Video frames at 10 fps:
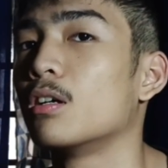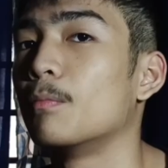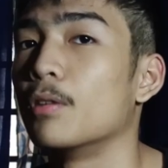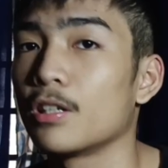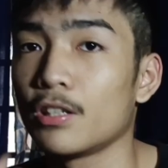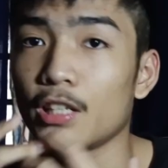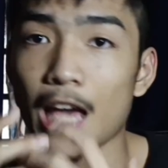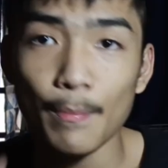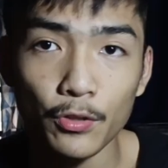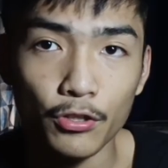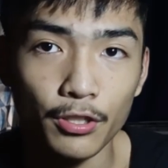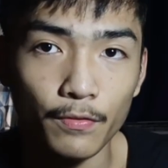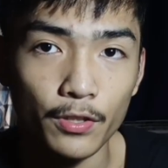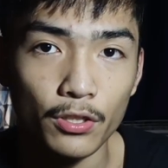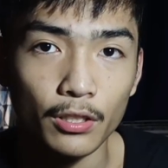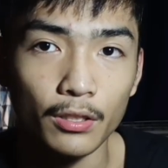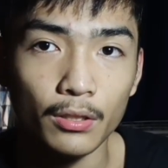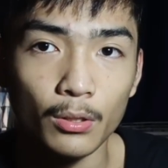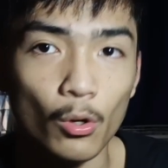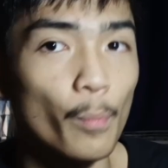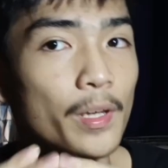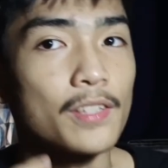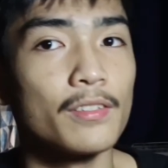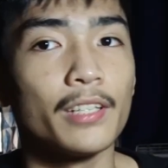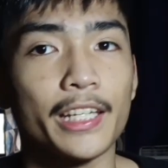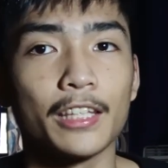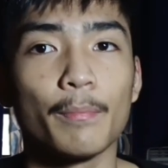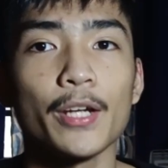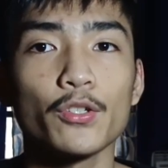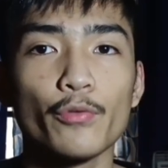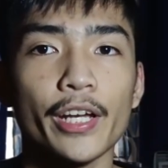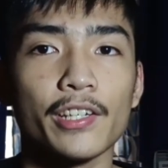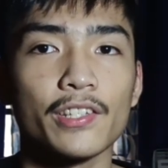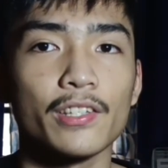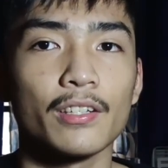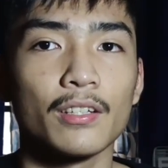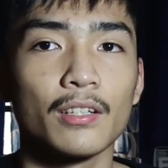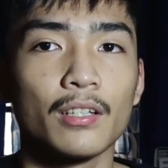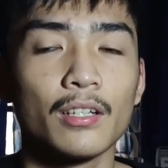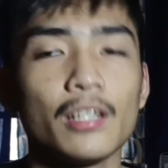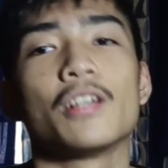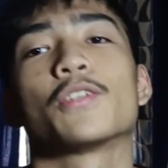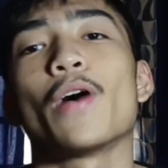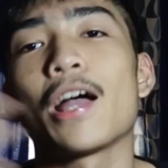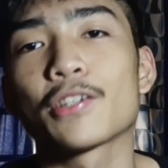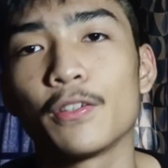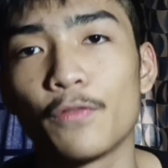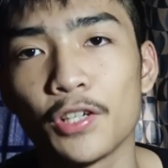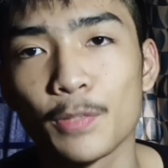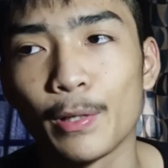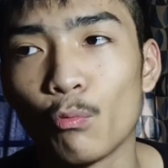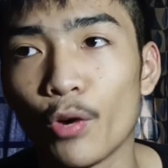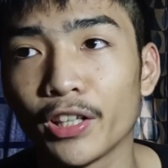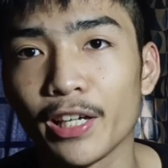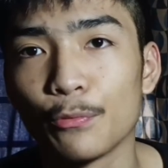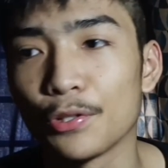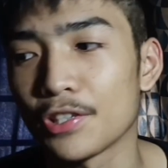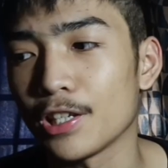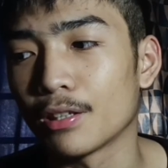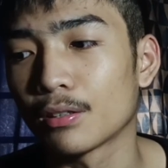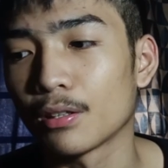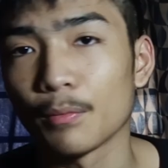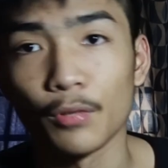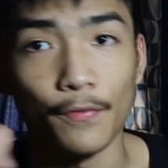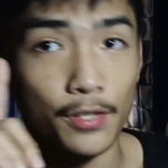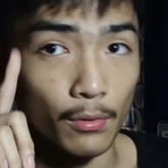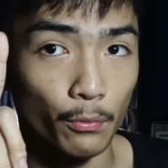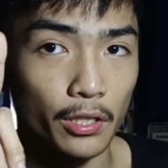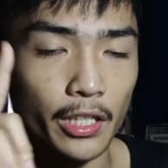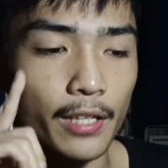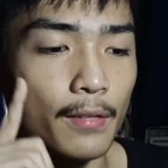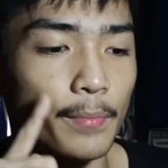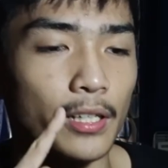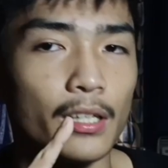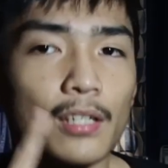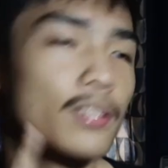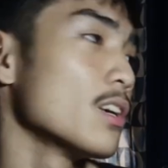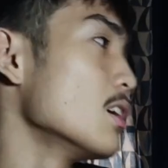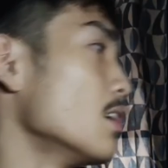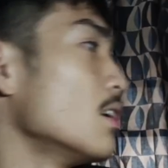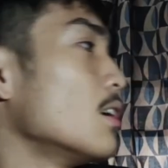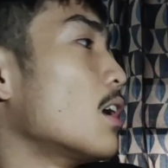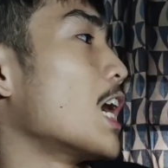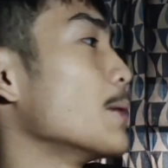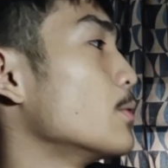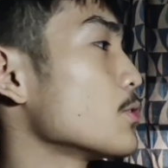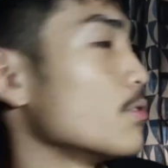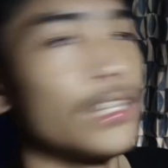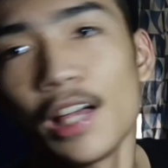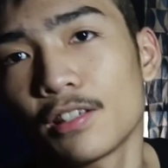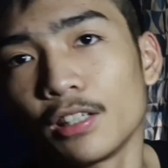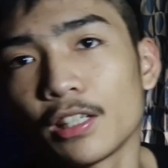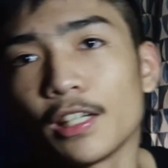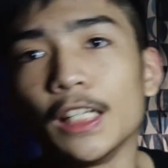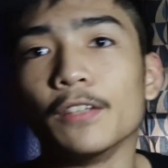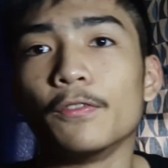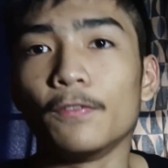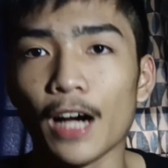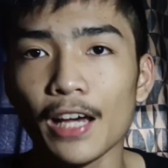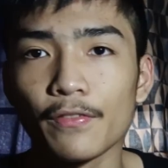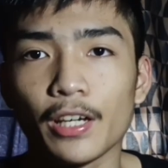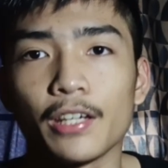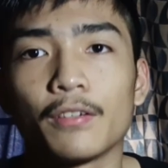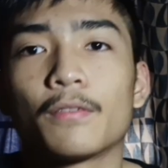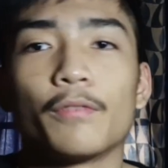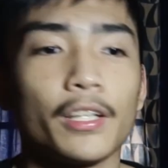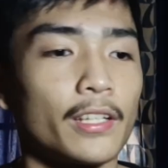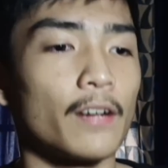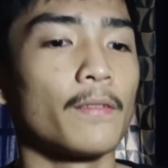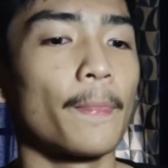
but in the amateur division, hoping to hit my tricks. So I actually finished my 1A routine, preface on 1A, because I'm also dazzling in 5A right now.